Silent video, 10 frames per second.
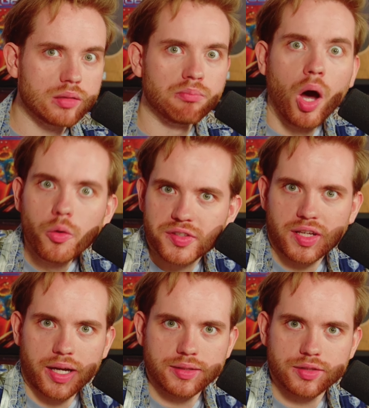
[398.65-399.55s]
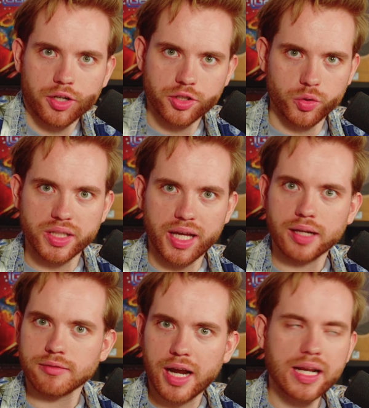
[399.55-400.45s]
both sides are doing that,
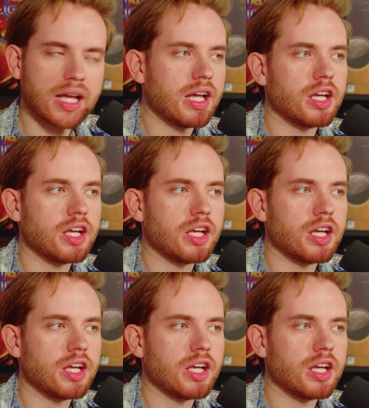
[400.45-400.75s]
right?